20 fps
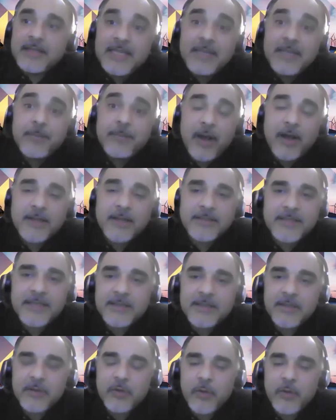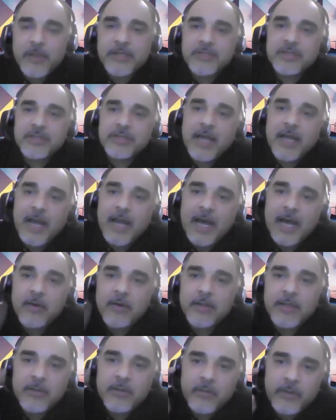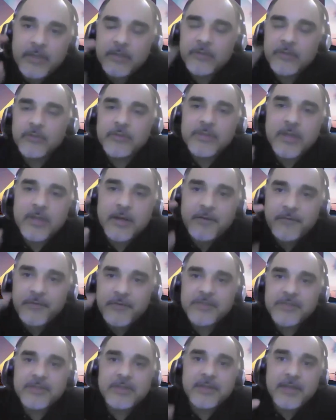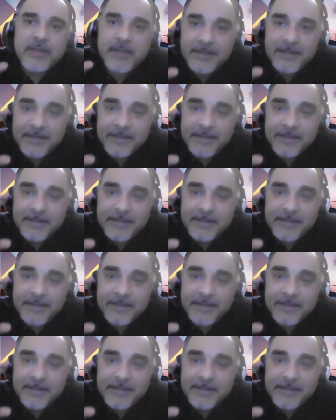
keep asking the question, how can we use artificial